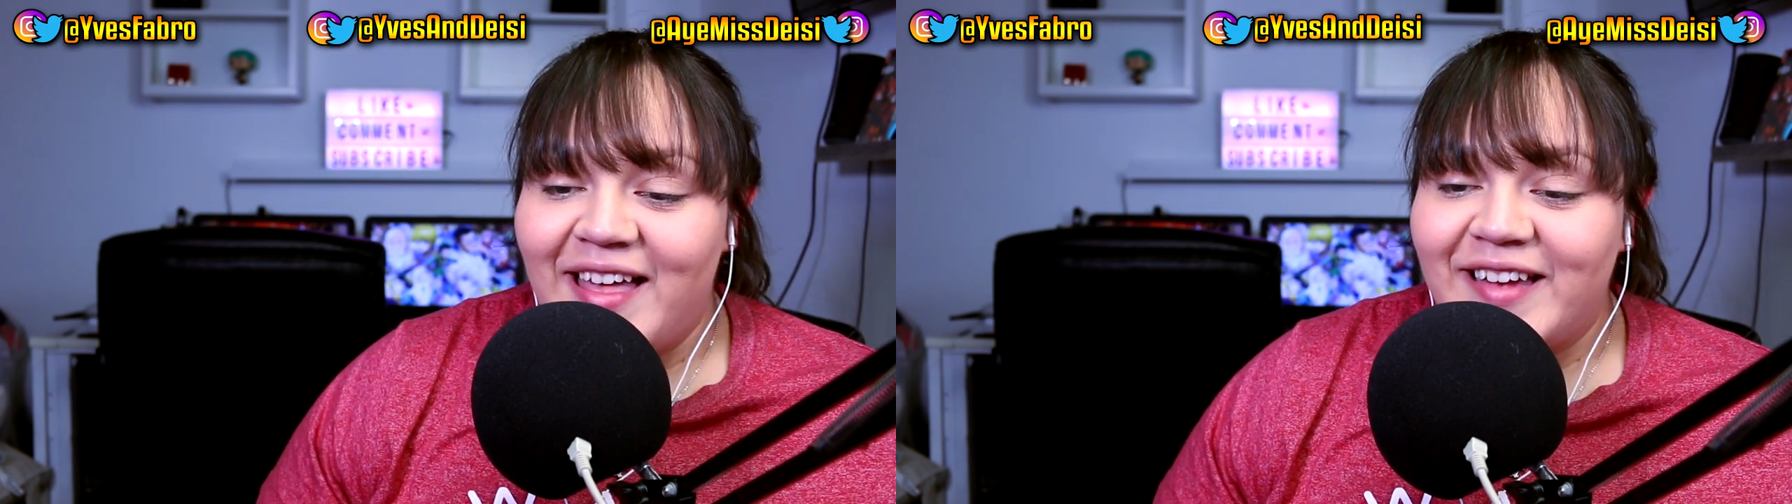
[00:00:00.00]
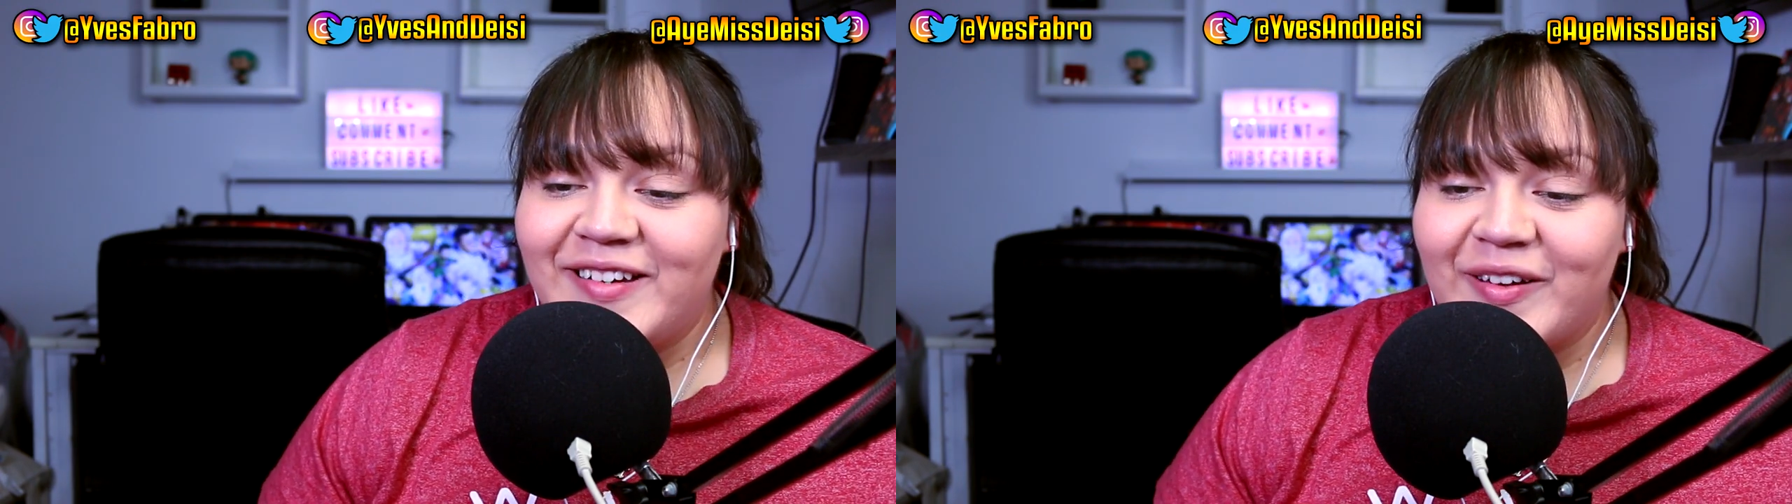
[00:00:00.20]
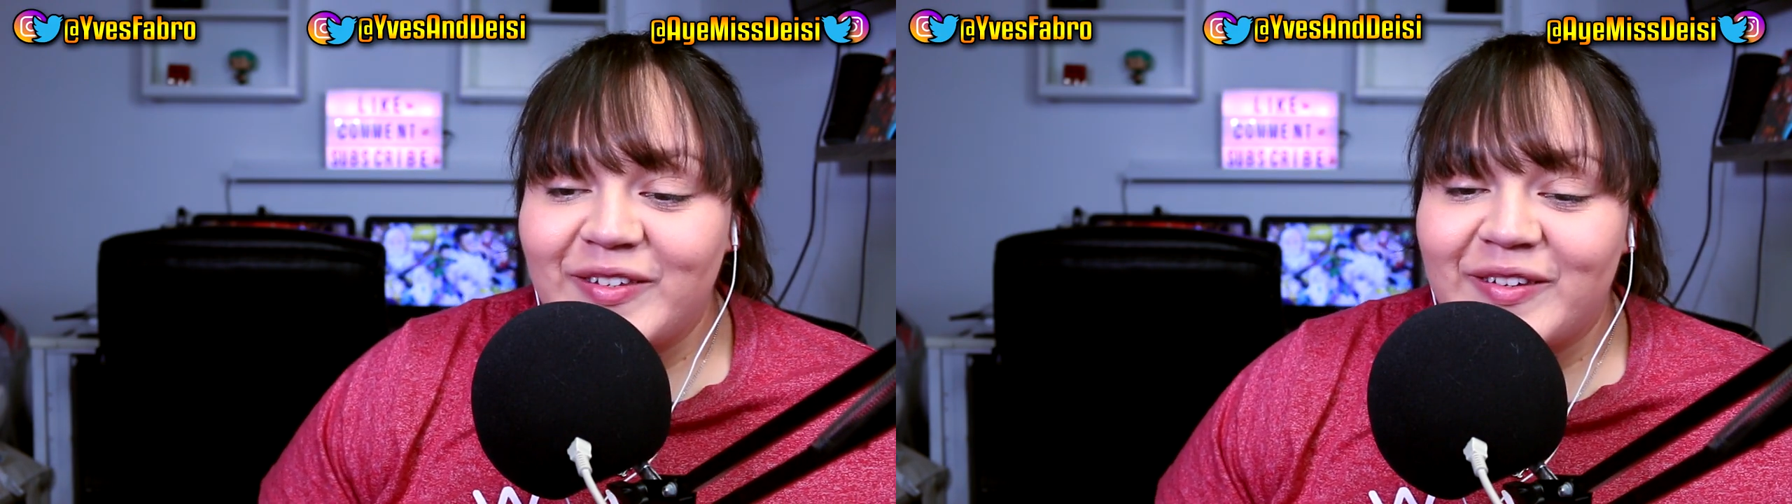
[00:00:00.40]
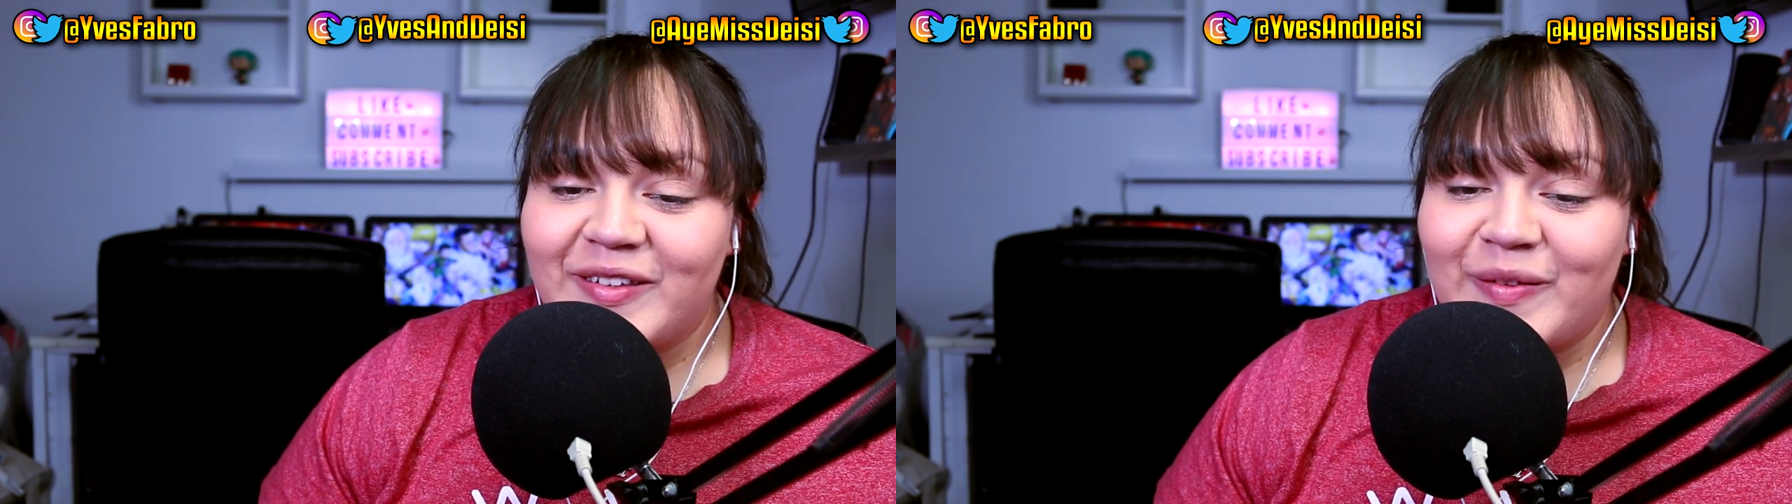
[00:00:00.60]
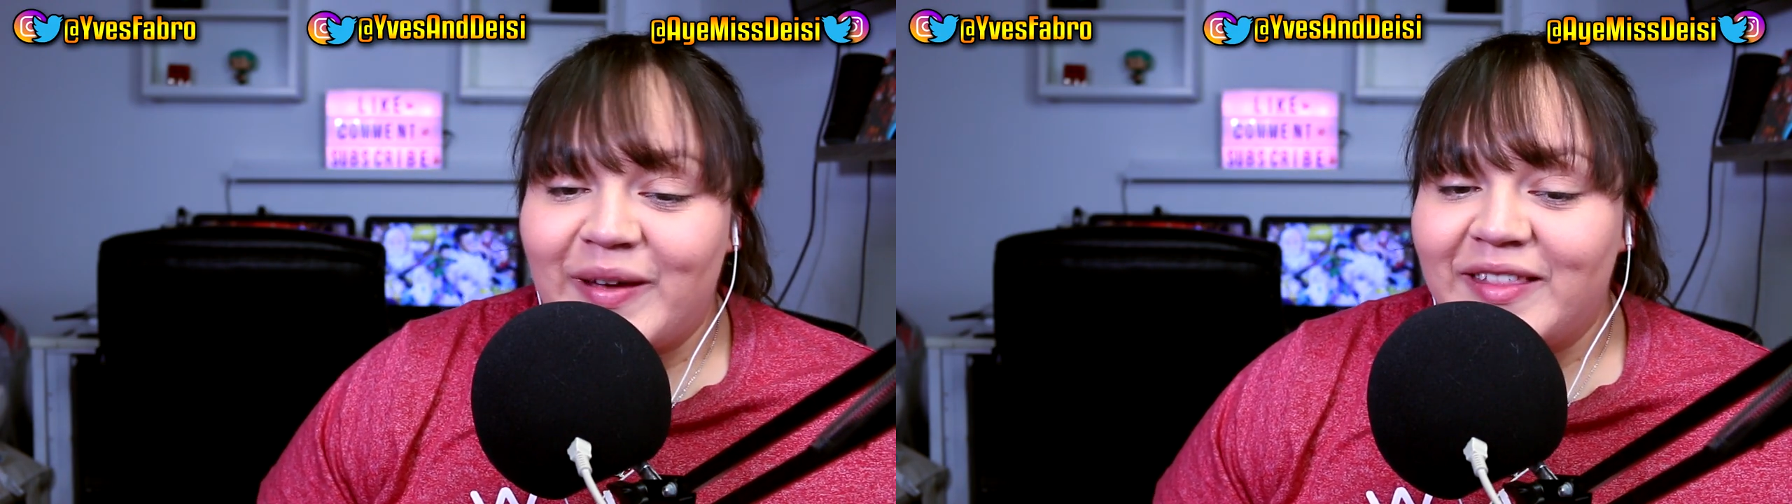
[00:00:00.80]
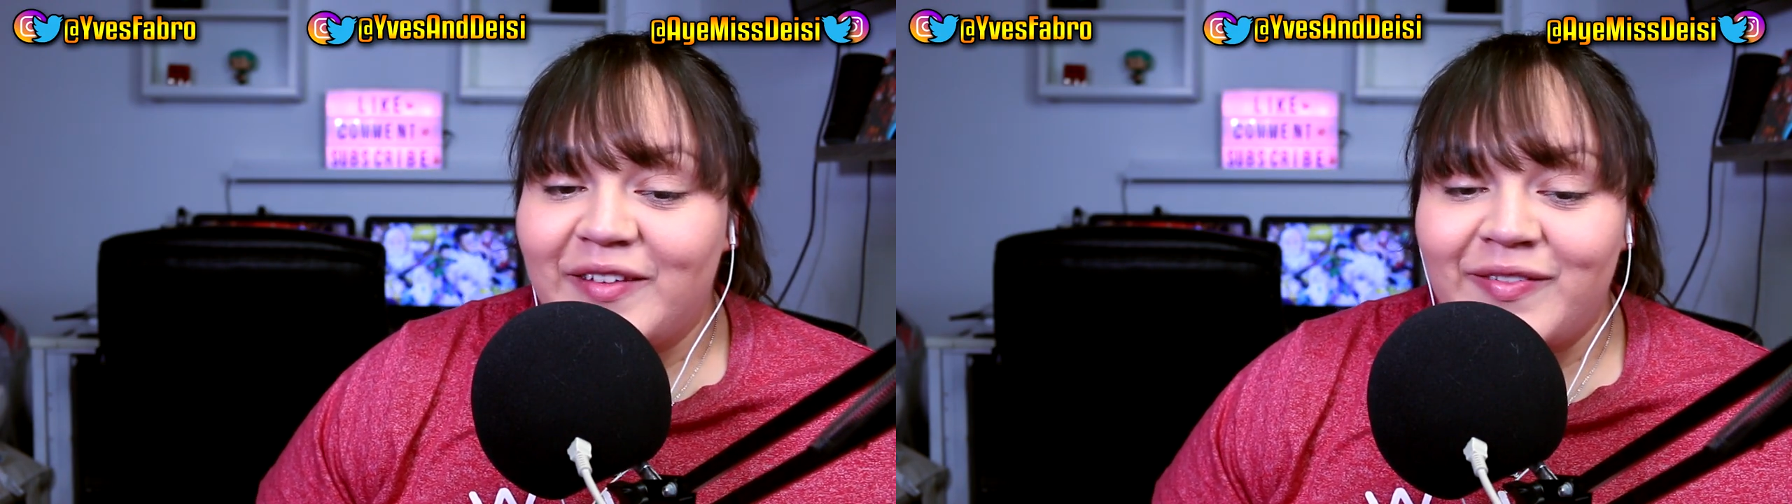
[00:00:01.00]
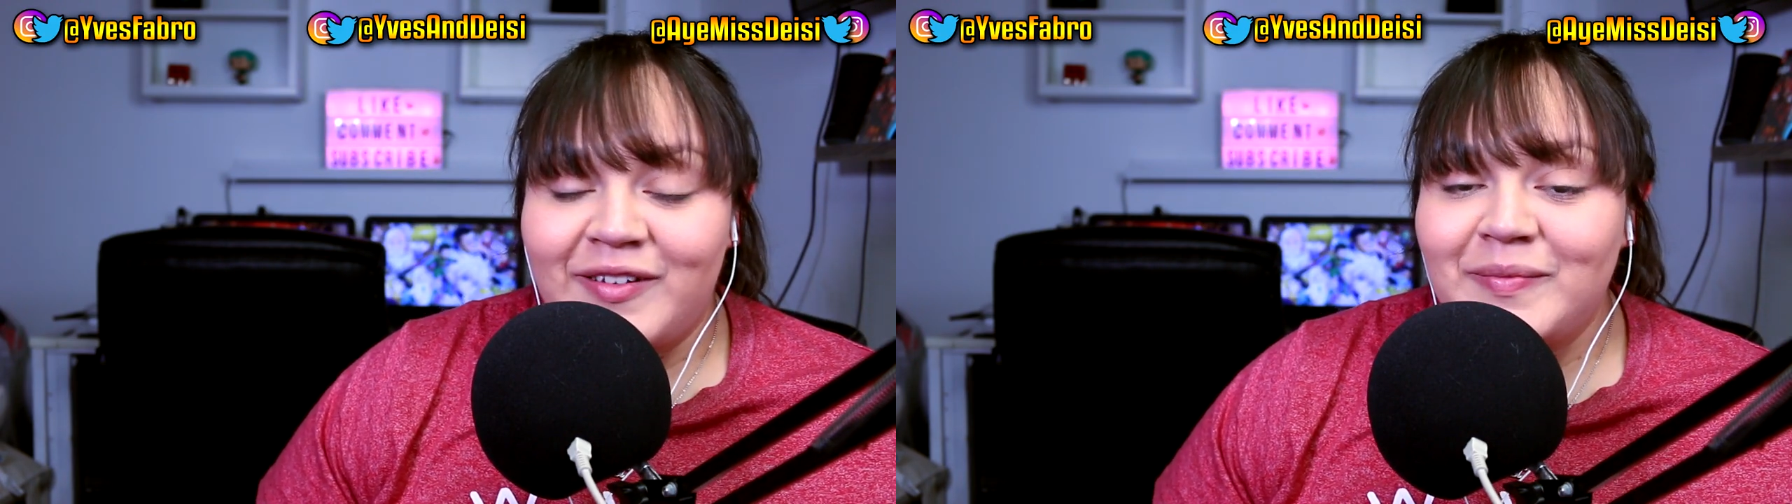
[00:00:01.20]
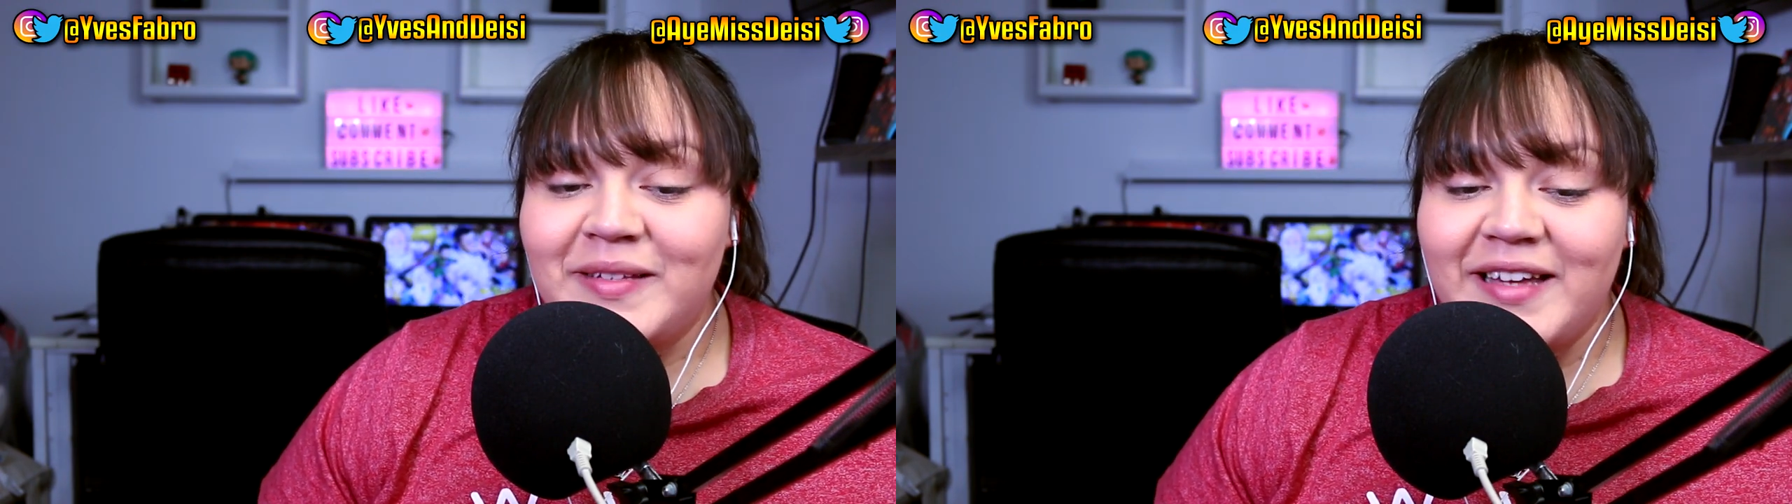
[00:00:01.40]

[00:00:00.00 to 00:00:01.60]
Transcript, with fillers: and also the way they filmed